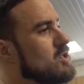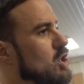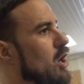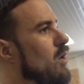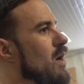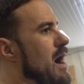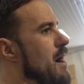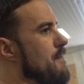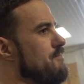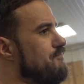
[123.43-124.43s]
So,
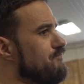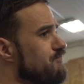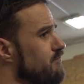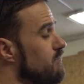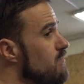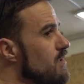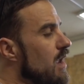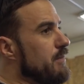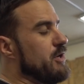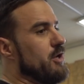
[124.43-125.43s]

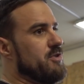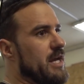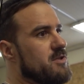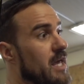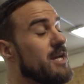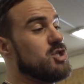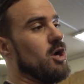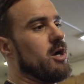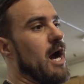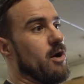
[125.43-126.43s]
I mean, things
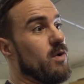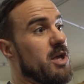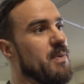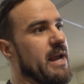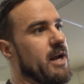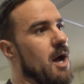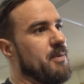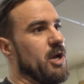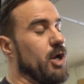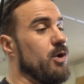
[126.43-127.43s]
are kind of really picking up
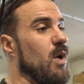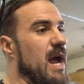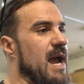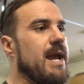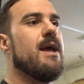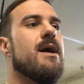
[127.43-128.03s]
in a good way.